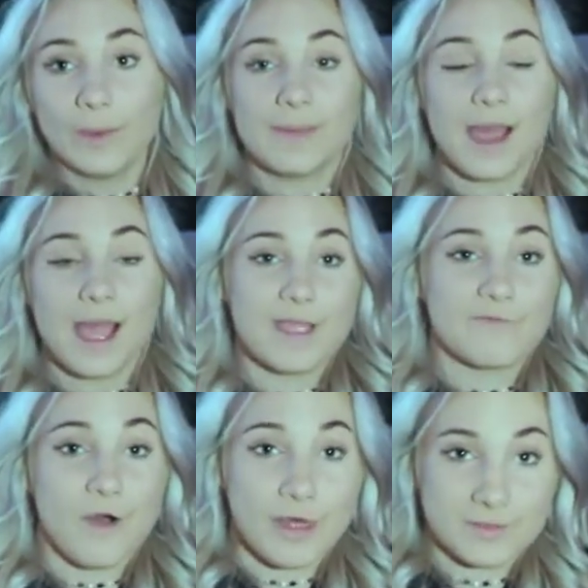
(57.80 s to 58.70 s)
when my
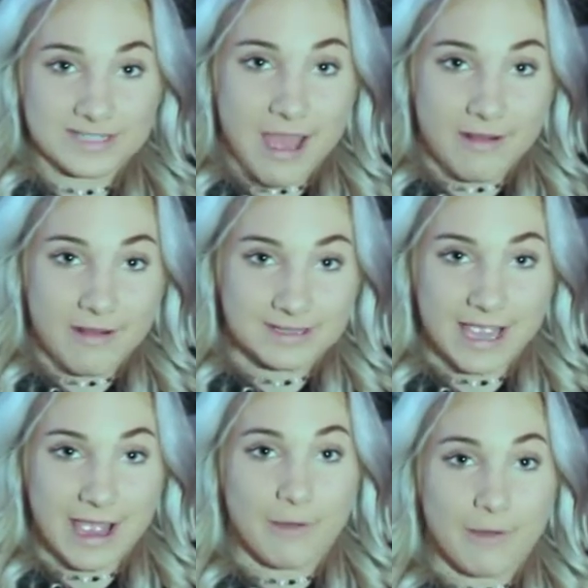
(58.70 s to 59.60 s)
father was out of
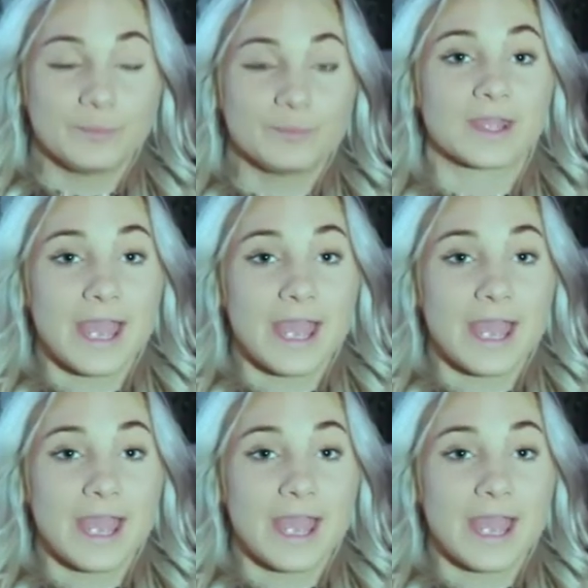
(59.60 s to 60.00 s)
town,